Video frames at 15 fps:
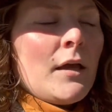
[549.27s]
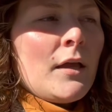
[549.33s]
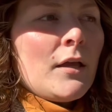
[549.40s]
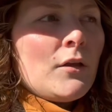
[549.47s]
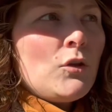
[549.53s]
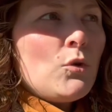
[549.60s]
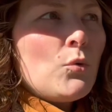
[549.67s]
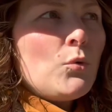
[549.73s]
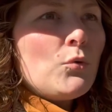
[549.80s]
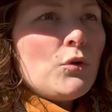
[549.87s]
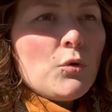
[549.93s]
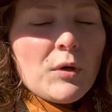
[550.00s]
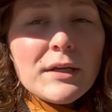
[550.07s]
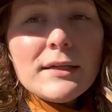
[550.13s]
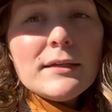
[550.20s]

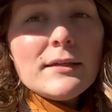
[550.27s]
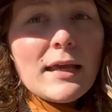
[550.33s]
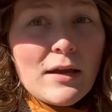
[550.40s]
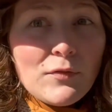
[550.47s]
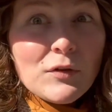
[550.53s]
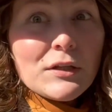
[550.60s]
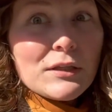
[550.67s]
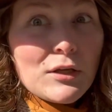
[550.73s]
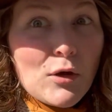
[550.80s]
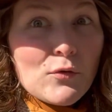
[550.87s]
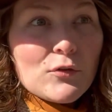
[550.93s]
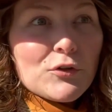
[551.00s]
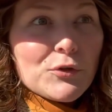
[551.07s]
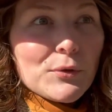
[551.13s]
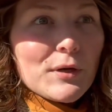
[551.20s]
You can definitely
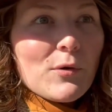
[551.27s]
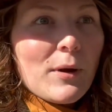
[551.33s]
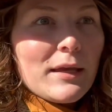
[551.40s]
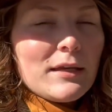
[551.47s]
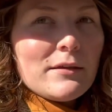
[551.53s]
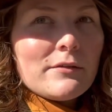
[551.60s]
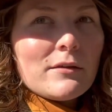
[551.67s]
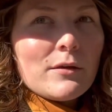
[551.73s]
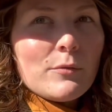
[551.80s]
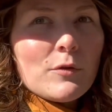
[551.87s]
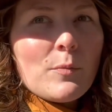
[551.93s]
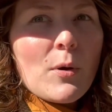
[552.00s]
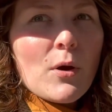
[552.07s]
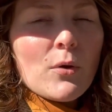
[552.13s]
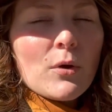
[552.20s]
overdo it quite easily
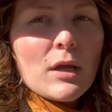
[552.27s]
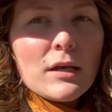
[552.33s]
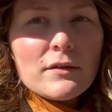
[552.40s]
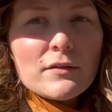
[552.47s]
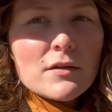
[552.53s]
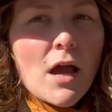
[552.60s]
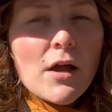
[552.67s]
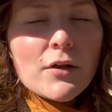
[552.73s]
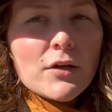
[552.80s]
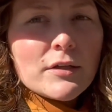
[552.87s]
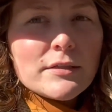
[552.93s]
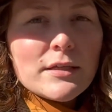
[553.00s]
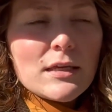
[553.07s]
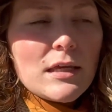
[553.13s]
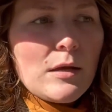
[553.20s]
with poke, and it's not
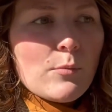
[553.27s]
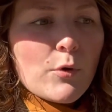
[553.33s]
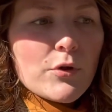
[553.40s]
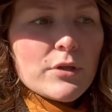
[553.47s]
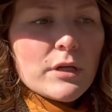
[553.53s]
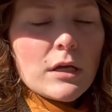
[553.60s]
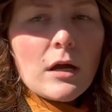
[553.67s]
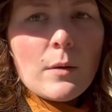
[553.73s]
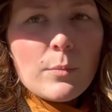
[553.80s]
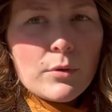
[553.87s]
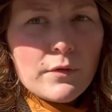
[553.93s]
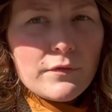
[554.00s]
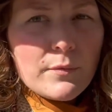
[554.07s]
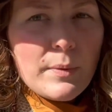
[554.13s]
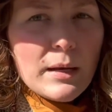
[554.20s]
good to eat more than a
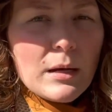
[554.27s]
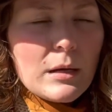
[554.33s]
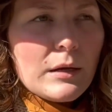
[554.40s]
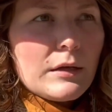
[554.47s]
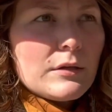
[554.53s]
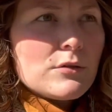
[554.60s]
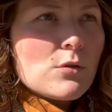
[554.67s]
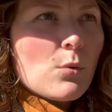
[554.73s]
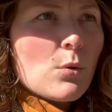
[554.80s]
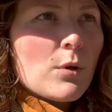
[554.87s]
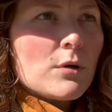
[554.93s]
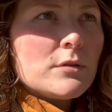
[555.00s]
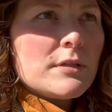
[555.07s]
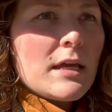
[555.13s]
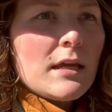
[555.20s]
couple of the berries
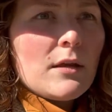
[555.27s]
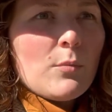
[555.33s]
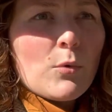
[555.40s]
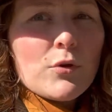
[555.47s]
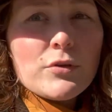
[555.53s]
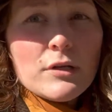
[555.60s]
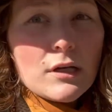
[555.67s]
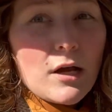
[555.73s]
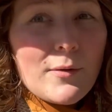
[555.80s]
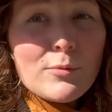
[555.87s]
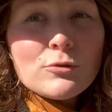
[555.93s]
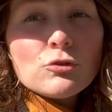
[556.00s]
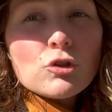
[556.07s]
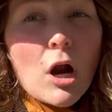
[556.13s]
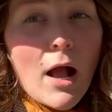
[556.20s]
or take more than a
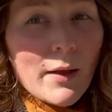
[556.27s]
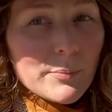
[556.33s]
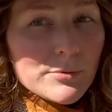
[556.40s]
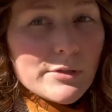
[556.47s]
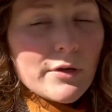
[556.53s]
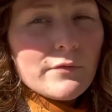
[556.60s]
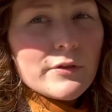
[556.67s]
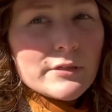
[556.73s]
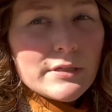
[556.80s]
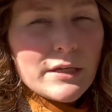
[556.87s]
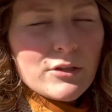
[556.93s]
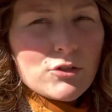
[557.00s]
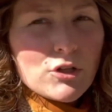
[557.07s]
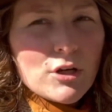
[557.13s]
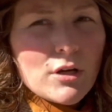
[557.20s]
couple drops of the
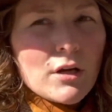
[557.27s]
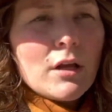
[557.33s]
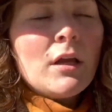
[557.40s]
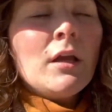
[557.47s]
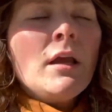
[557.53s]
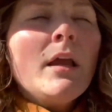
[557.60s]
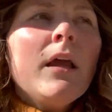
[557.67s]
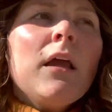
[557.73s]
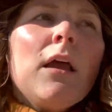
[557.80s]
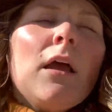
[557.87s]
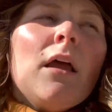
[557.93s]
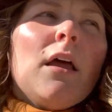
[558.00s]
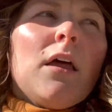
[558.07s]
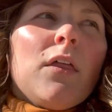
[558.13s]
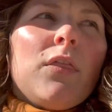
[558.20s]
tincture.
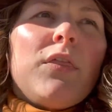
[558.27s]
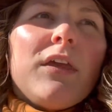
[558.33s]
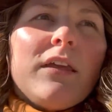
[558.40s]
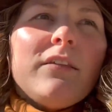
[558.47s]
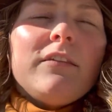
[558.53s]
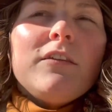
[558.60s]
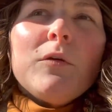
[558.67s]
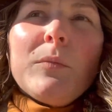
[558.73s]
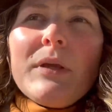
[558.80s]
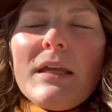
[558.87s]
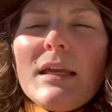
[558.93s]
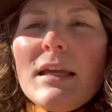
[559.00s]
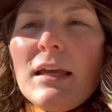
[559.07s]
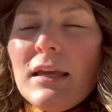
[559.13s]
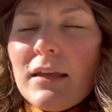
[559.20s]
This to
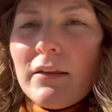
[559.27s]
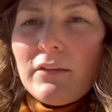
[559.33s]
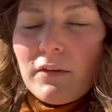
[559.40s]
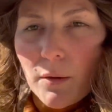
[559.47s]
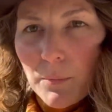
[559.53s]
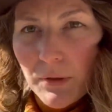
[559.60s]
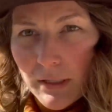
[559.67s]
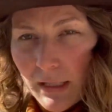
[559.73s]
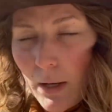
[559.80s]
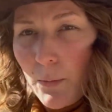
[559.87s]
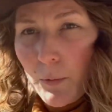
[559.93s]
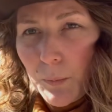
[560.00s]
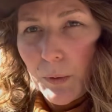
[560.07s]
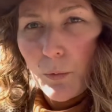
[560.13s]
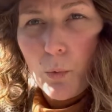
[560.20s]
me is something that
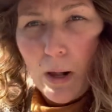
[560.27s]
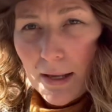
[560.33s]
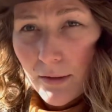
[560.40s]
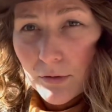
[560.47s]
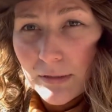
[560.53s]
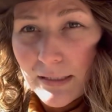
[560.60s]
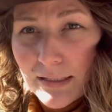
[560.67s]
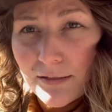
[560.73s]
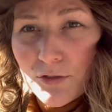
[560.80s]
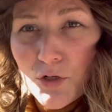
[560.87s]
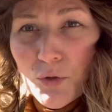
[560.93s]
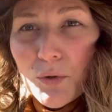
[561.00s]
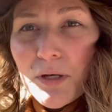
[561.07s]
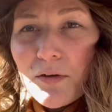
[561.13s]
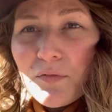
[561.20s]
would be wildly
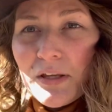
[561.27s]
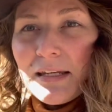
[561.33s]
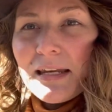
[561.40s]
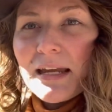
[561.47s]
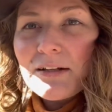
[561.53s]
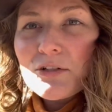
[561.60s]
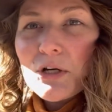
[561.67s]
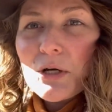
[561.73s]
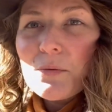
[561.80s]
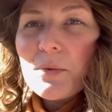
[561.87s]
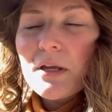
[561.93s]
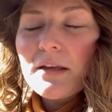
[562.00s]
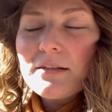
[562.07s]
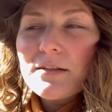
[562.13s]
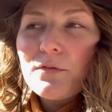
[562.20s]
intuitive in nature,
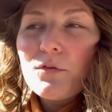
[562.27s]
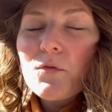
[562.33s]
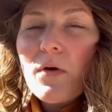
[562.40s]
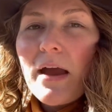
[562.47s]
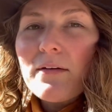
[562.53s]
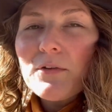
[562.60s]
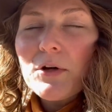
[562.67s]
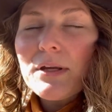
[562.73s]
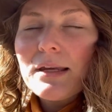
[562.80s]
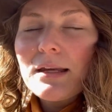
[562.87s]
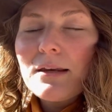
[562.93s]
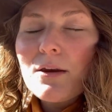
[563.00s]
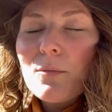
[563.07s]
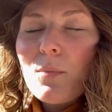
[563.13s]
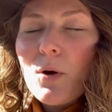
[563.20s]
because if you've ever
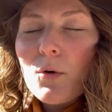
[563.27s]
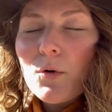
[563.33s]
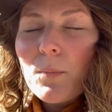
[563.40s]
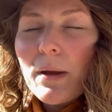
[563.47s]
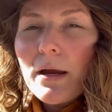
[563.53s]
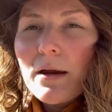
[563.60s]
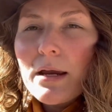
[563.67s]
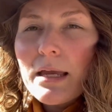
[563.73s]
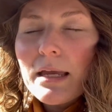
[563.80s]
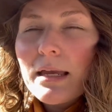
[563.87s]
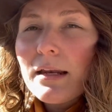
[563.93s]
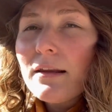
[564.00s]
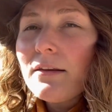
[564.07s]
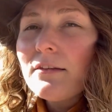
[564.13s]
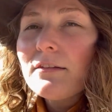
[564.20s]
eaten a pokeberry,
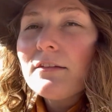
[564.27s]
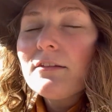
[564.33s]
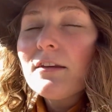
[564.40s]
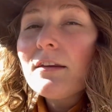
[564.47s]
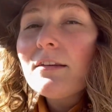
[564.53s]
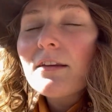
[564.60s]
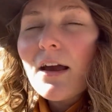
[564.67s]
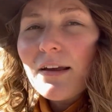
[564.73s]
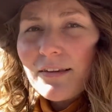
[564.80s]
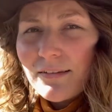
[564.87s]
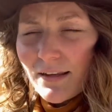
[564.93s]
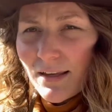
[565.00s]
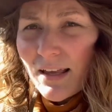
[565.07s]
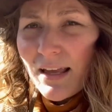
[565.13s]
it is disgusting.